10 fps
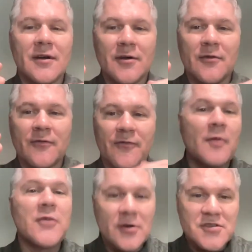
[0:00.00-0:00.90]

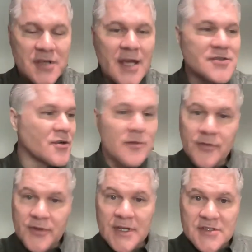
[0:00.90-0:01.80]
from your schedule
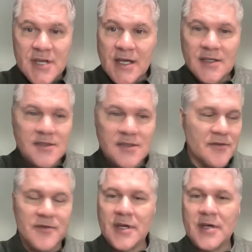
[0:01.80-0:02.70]
these things
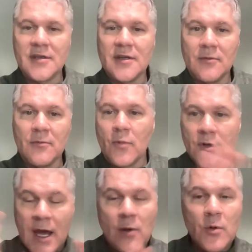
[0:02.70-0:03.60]
that
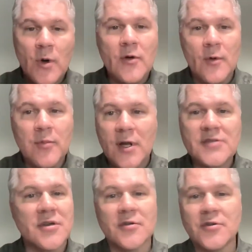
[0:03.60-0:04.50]
now we want to
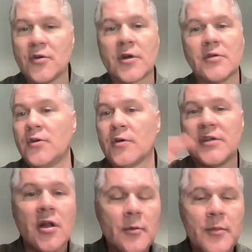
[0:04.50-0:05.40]
replace. You're a
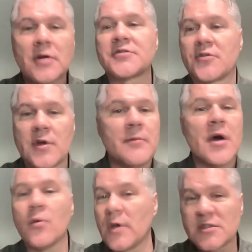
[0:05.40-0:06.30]
yellow belt, a green
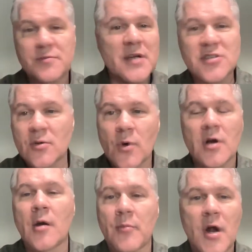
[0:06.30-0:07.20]
belt, and we expect you to
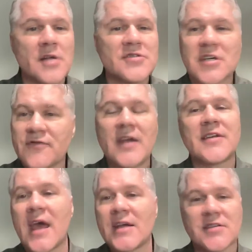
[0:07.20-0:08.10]
work on projects.
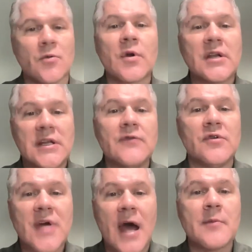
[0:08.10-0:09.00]
Fantastic. We're going to give
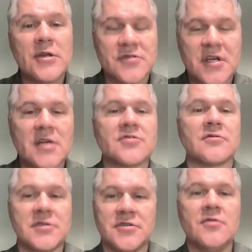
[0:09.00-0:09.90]
you time in your
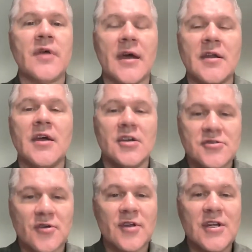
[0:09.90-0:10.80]
schedule to do that,
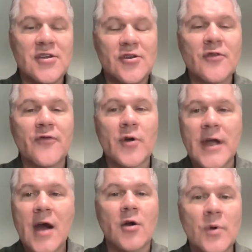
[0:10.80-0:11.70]
so that in your
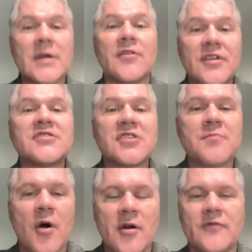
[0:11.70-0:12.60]
40-hour week, this is
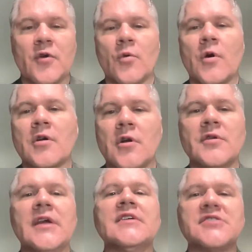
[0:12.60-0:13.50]
part of your workload.
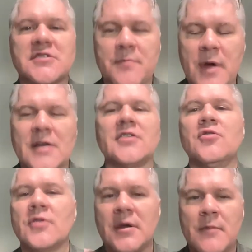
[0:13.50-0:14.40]
It is expected.
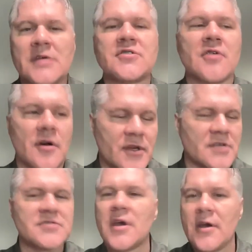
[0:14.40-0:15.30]
You'll get measured on
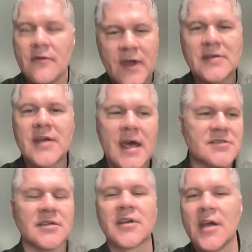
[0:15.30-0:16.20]
this.
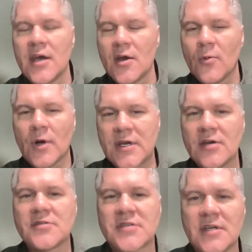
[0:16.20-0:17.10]
Fantastic. What
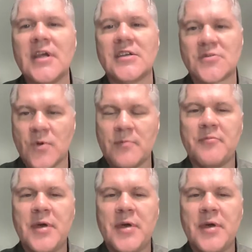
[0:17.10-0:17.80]
kills it is when